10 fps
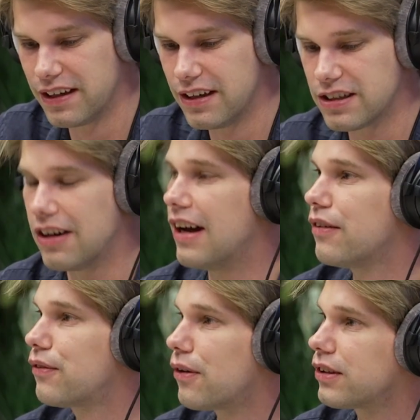And
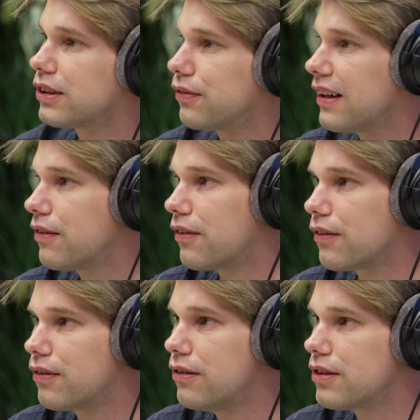of course, thank you for
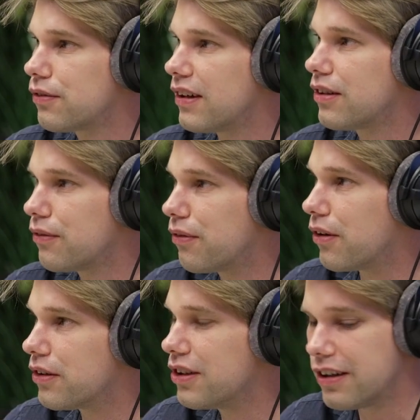the viewers. Thank you
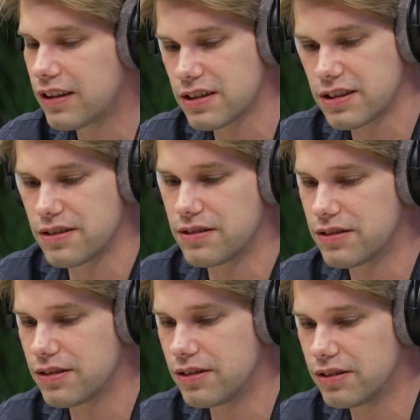for joining us
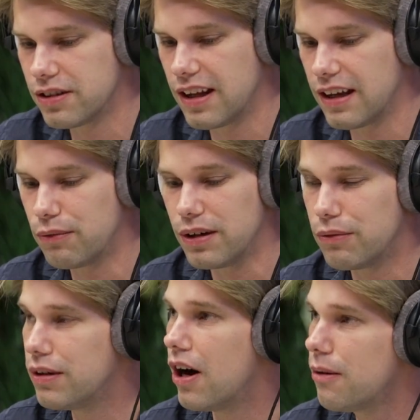today.
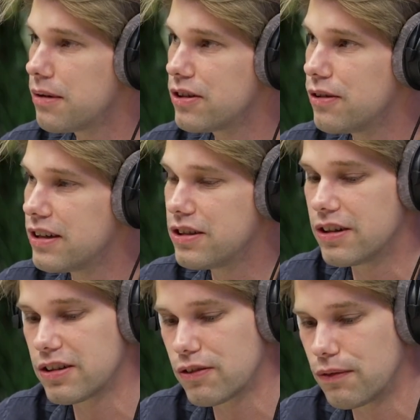We hope that you
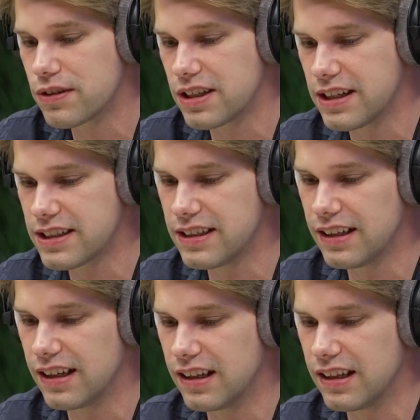enjoyed the conversation.